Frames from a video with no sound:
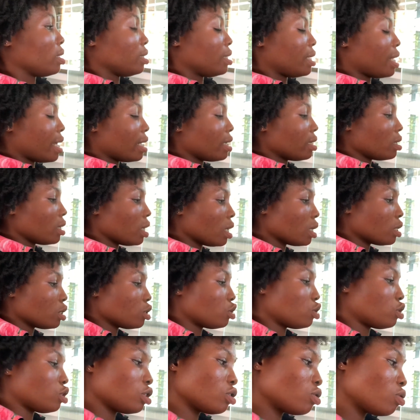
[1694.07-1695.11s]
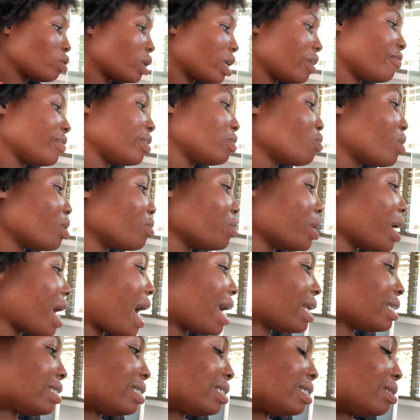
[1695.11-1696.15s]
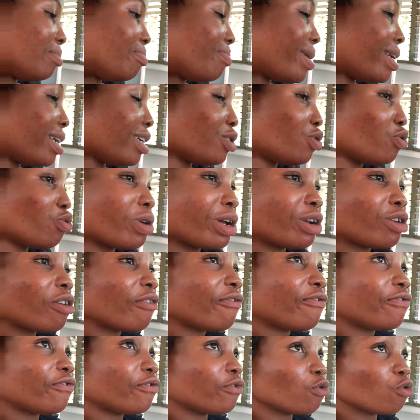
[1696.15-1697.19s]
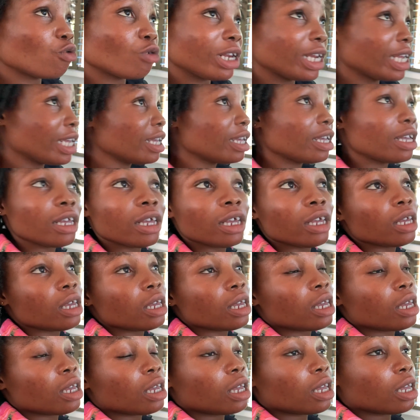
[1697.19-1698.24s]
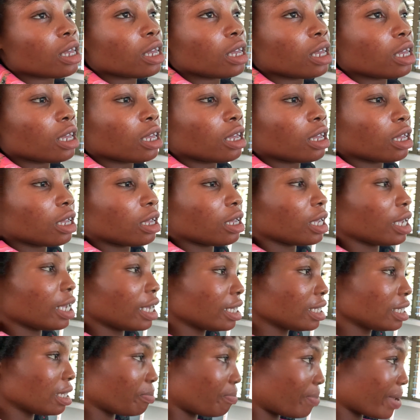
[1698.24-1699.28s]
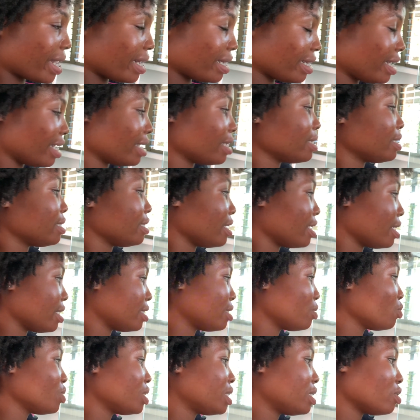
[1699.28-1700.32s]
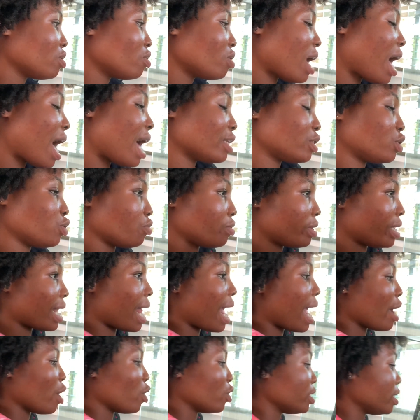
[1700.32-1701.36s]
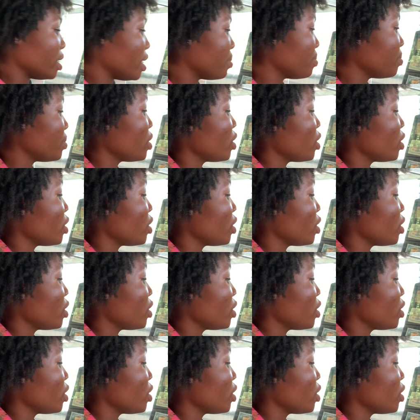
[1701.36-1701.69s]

Then still, even when we had independence, we were not fully independent. Yes. We still had to rely on them.